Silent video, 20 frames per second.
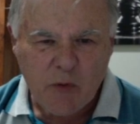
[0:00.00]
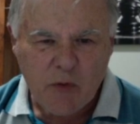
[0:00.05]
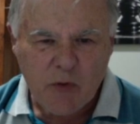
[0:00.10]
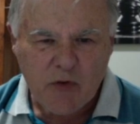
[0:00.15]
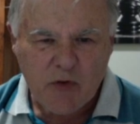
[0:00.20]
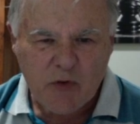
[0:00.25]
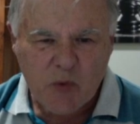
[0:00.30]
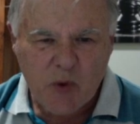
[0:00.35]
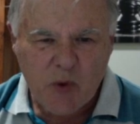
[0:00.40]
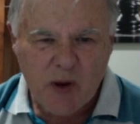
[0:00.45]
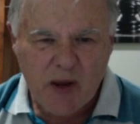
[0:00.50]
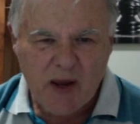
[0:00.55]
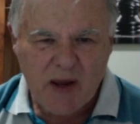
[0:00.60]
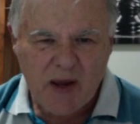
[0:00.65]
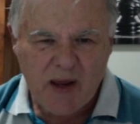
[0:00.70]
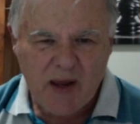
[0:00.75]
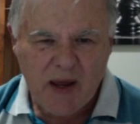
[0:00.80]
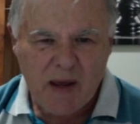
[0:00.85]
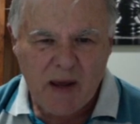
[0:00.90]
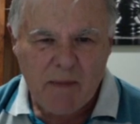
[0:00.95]
square,
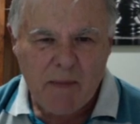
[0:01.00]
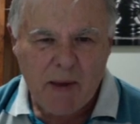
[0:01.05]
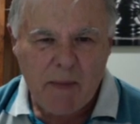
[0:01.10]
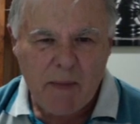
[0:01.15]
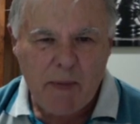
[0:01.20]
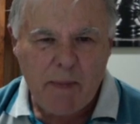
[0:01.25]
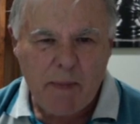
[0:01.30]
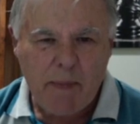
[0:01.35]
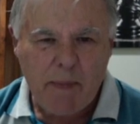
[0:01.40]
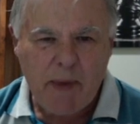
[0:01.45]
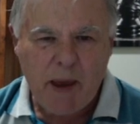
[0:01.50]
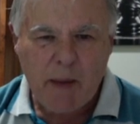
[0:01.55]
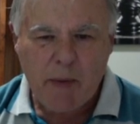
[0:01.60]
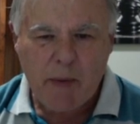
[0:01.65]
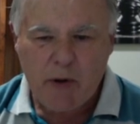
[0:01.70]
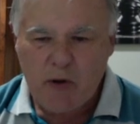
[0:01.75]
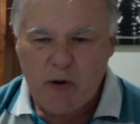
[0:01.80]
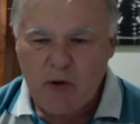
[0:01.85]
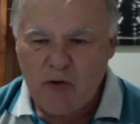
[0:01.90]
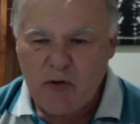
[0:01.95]
and maybe be able to
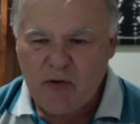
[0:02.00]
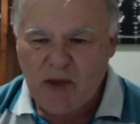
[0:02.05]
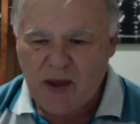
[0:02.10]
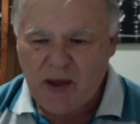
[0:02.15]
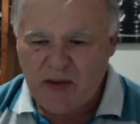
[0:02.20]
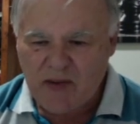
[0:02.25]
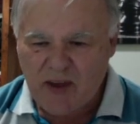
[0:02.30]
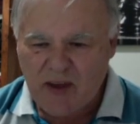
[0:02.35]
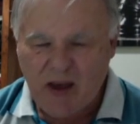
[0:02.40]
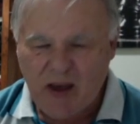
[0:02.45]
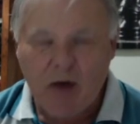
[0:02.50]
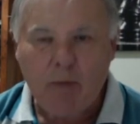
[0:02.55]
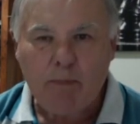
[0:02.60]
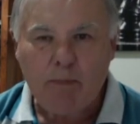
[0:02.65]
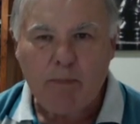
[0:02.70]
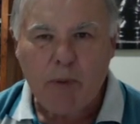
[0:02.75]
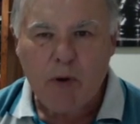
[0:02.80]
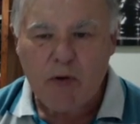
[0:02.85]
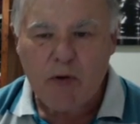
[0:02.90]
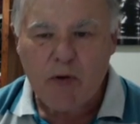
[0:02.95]
use that as an
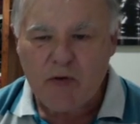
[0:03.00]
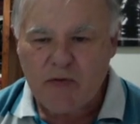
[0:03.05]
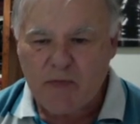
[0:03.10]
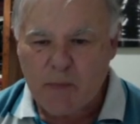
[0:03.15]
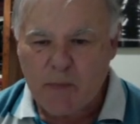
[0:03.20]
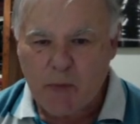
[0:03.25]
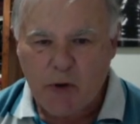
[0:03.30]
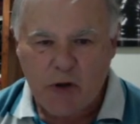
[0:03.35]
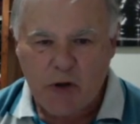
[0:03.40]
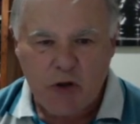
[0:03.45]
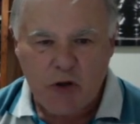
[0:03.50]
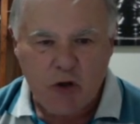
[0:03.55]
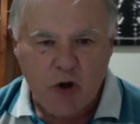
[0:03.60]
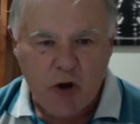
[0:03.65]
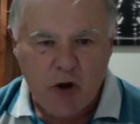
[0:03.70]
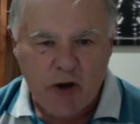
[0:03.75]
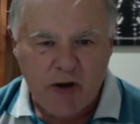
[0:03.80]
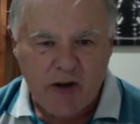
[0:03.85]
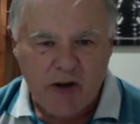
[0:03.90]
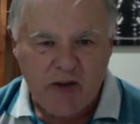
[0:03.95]
outpost for my
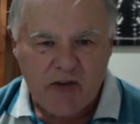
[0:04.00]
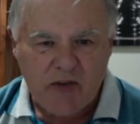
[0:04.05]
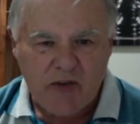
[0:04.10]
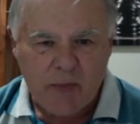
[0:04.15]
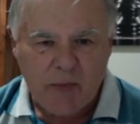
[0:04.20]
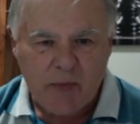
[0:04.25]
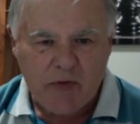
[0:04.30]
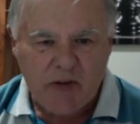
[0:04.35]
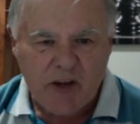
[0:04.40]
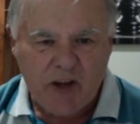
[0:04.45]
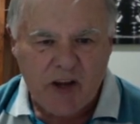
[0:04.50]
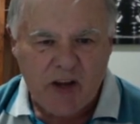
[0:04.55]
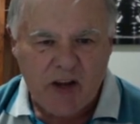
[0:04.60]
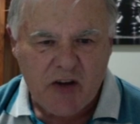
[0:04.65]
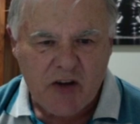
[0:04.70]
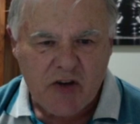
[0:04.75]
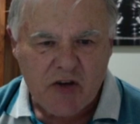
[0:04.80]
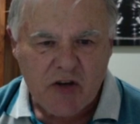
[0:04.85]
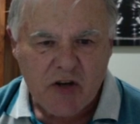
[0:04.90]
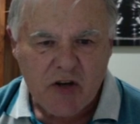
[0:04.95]
knight at some
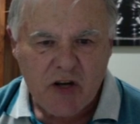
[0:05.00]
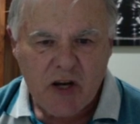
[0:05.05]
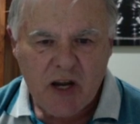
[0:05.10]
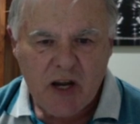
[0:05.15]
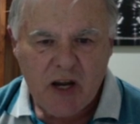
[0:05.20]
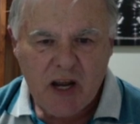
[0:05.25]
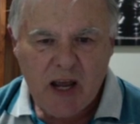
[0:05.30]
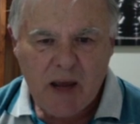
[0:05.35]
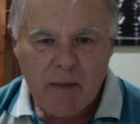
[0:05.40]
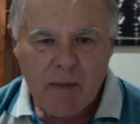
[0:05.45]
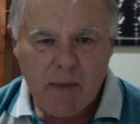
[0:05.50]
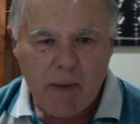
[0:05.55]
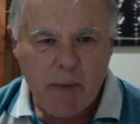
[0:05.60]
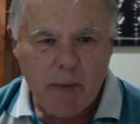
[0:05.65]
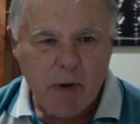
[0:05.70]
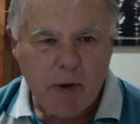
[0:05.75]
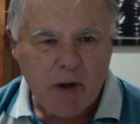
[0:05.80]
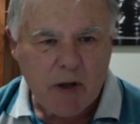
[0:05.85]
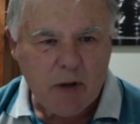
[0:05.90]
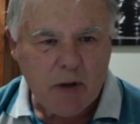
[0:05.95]
stage, and maybe I
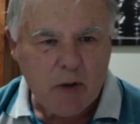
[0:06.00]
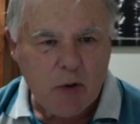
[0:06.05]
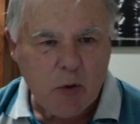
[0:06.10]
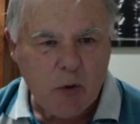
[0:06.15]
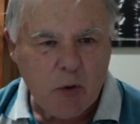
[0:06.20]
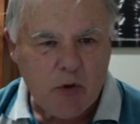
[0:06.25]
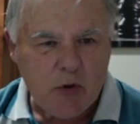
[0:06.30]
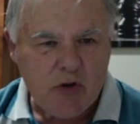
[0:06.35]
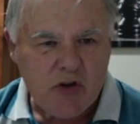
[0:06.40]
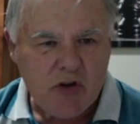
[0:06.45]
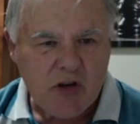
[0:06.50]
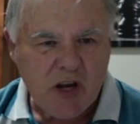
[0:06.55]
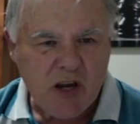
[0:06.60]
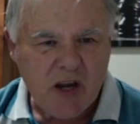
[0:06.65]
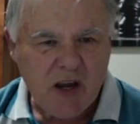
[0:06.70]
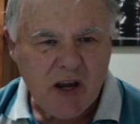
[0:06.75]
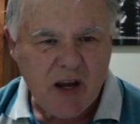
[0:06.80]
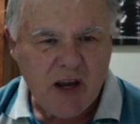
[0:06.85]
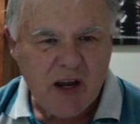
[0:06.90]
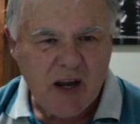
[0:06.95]
can launch an
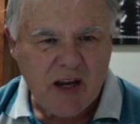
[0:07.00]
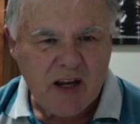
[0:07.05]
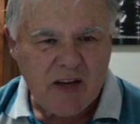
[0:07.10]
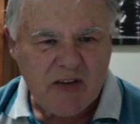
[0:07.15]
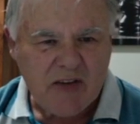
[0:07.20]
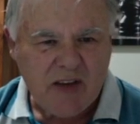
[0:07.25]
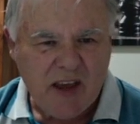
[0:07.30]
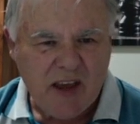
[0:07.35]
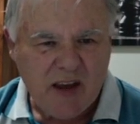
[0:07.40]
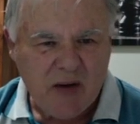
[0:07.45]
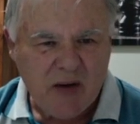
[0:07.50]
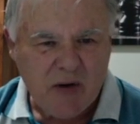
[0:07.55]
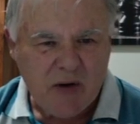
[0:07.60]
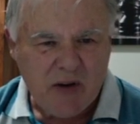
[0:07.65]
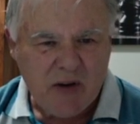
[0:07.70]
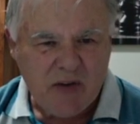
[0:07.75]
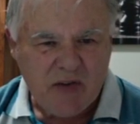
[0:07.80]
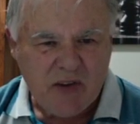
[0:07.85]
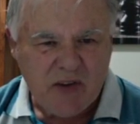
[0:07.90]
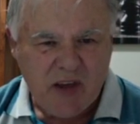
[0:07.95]
attack on
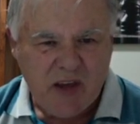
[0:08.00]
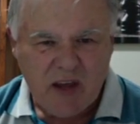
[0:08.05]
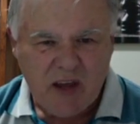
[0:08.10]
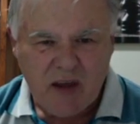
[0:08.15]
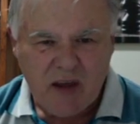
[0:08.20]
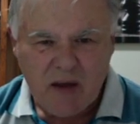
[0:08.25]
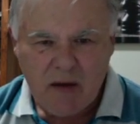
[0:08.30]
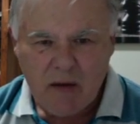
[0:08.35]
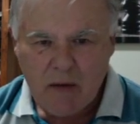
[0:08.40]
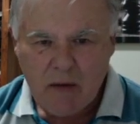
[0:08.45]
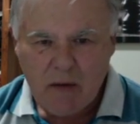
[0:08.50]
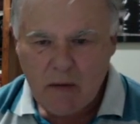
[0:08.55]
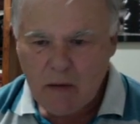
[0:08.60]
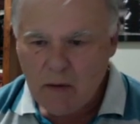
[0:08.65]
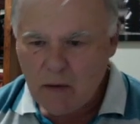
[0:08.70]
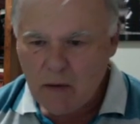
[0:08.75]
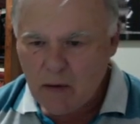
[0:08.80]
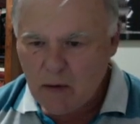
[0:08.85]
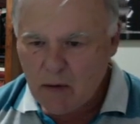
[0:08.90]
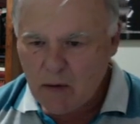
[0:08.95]
his king,
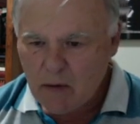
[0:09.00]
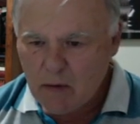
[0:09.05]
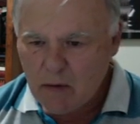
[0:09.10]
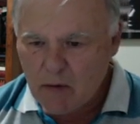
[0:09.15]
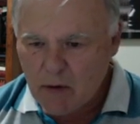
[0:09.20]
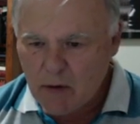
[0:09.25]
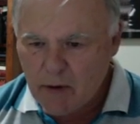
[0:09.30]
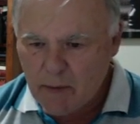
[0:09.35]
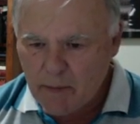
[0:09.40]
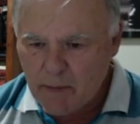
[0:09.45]
right?